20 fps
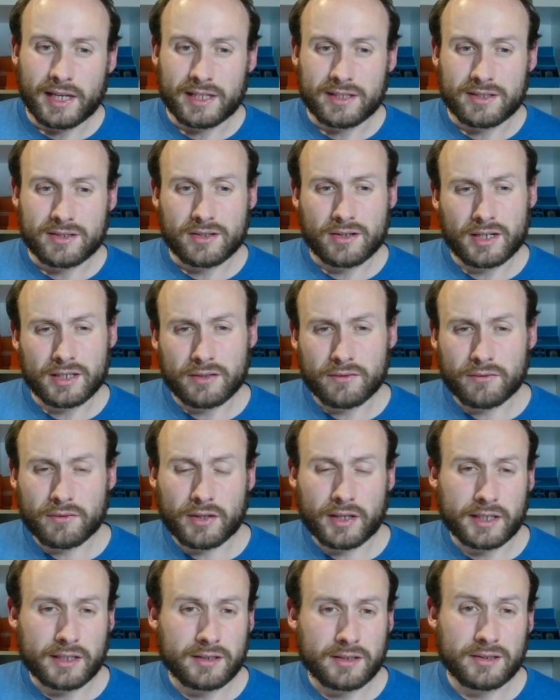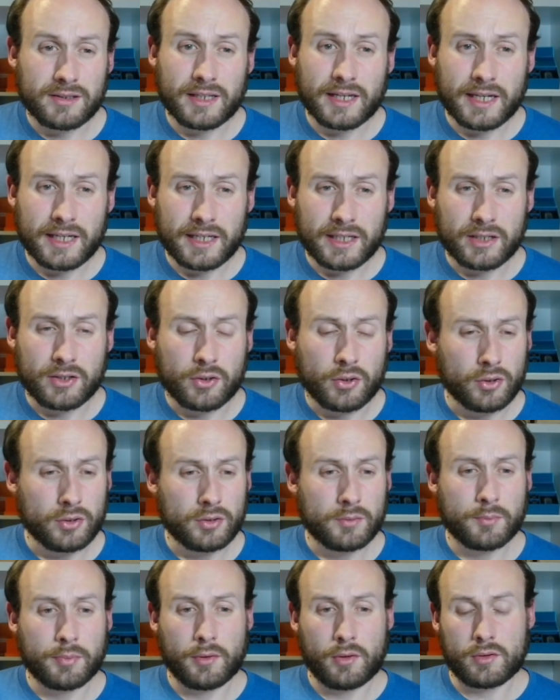It's kind of like, yeah, it
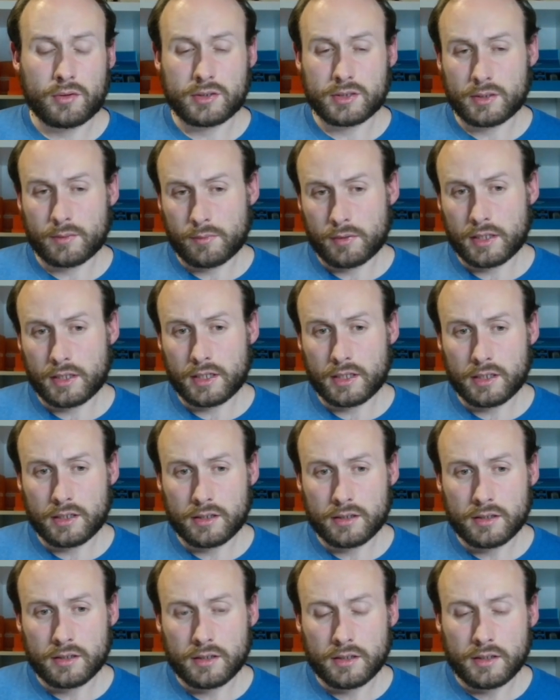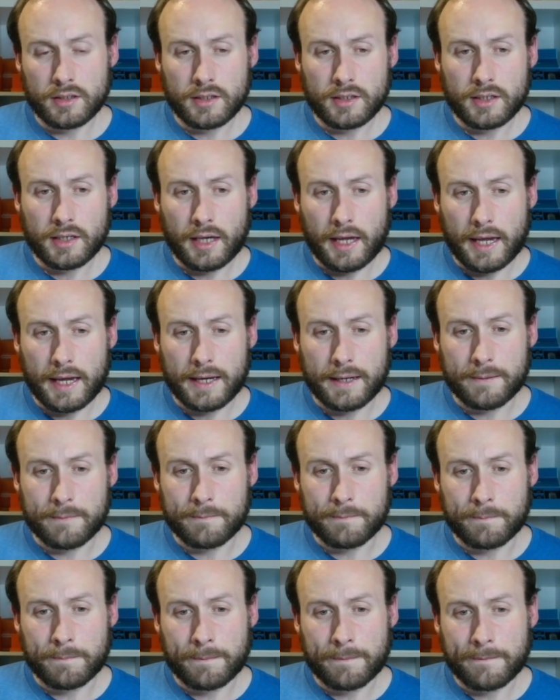could block something
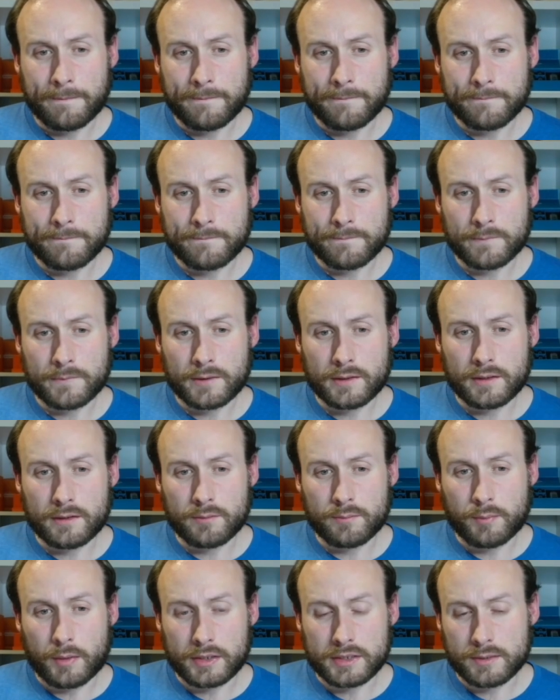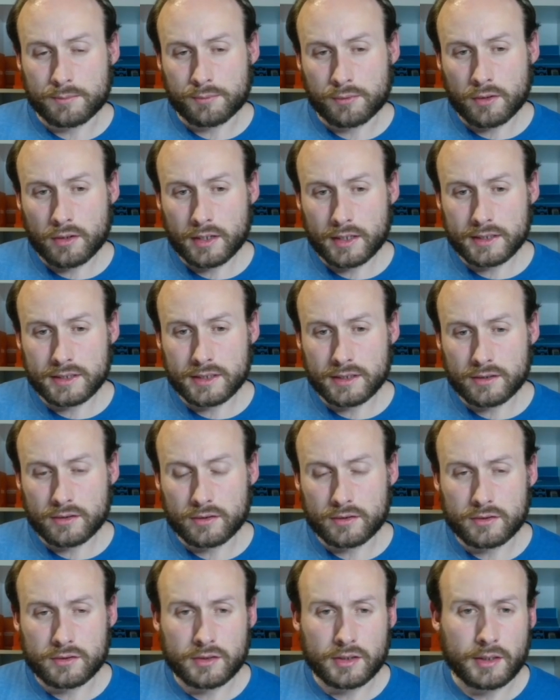by surprise. It
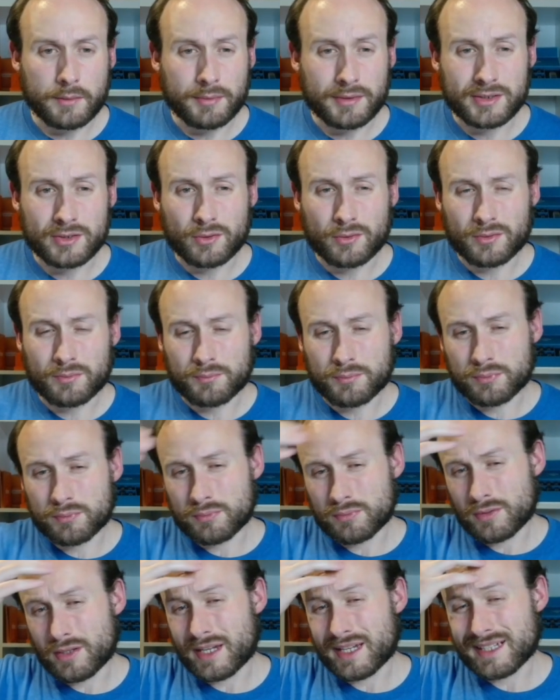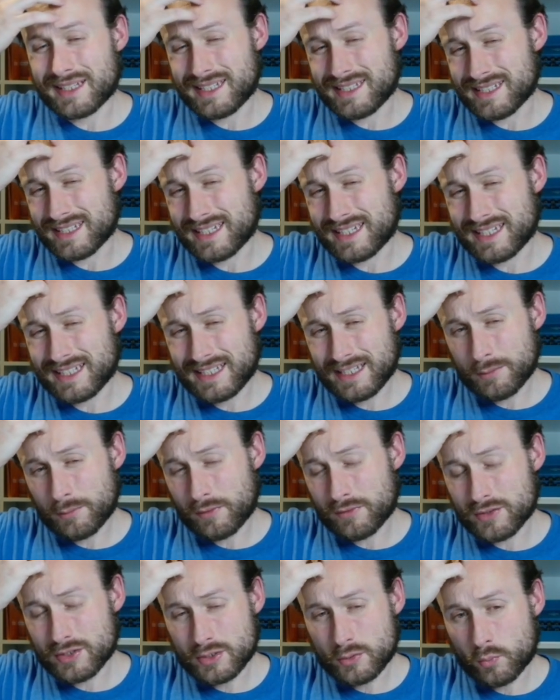could, but it's not likely to kill it
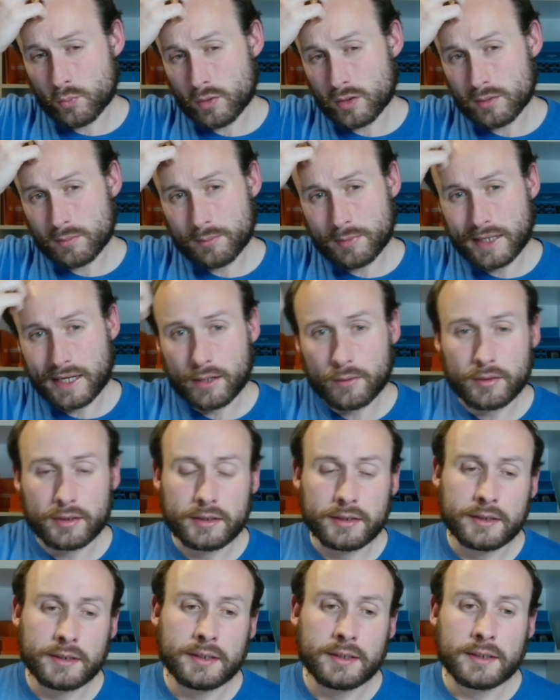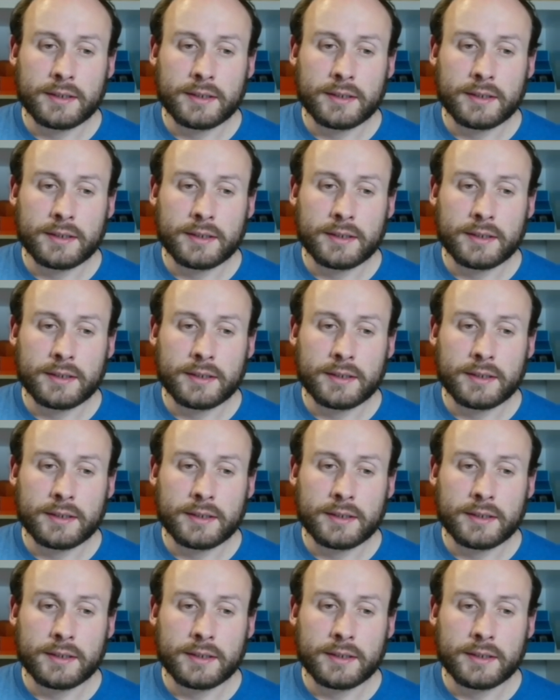with just 1 power.